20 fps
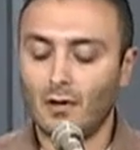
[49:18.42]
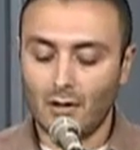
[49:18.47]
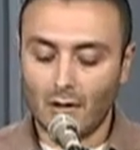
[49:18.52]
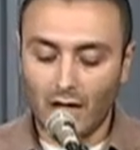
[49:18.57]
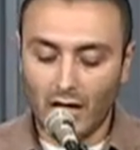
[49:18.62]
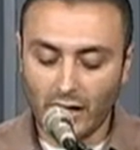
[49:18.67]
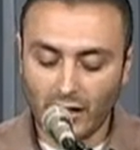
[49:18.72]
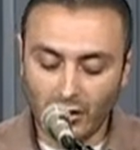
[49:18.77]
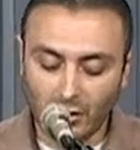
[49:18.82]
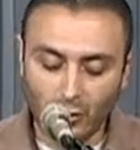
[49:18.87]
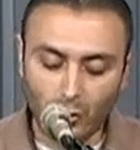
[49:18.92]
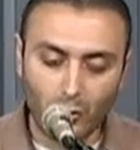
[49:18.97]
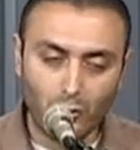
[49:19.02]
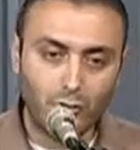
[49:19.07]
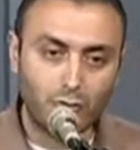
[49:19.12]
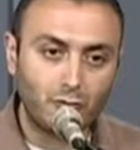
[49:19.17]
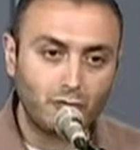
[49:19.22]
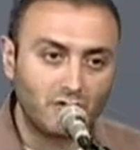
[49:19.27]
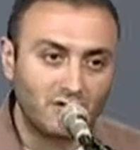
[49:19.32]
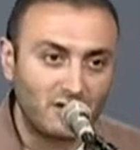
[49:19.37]
I can go
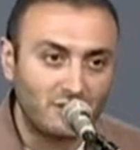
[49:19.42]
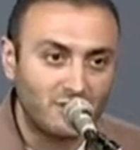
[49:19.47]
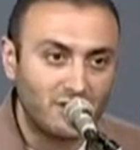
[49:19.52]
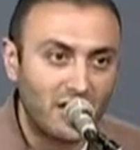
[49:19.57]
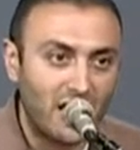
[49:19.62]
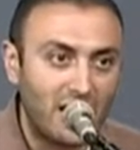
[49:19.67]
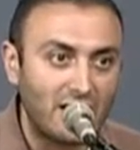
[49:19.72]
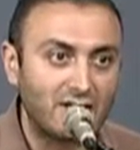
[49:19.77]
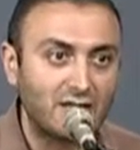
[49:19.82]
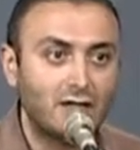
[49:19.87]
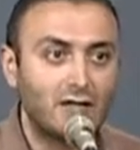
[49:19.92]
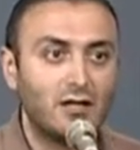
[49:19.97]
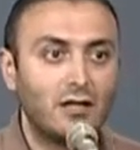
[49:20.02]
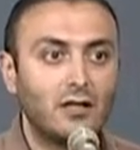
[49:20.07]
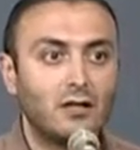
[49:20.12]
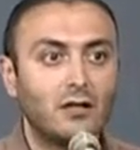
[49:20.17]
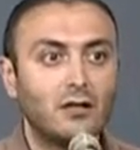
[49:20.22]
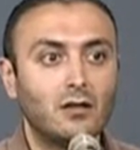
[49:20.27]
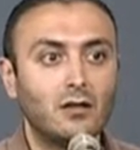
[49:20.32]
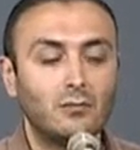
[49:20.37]
through some
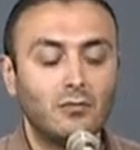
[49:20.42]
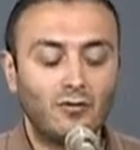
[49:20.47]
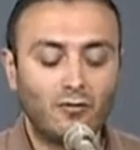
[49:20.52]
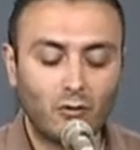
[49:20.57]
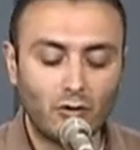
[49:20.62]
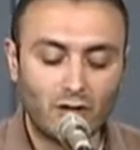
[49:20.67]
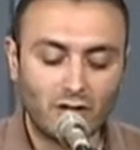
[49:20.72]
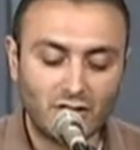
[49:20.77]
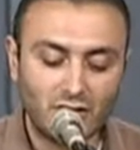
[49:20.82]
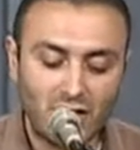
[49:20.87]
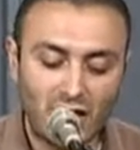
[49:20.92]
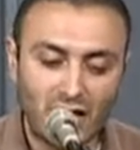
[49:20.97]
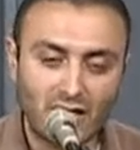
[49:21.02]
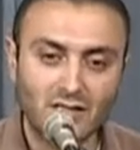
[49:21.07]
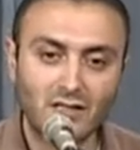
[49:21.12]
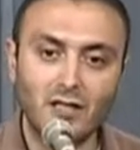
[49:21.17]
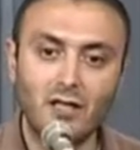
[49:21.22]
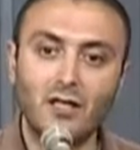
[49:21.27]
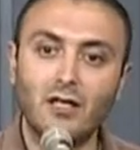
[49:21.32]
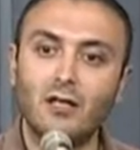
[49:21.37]
chastening. Before the
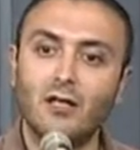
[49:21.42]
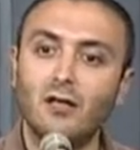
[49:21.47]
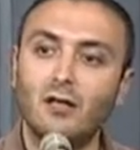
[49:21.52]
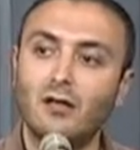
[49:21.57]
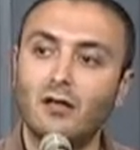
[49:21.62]
chastening,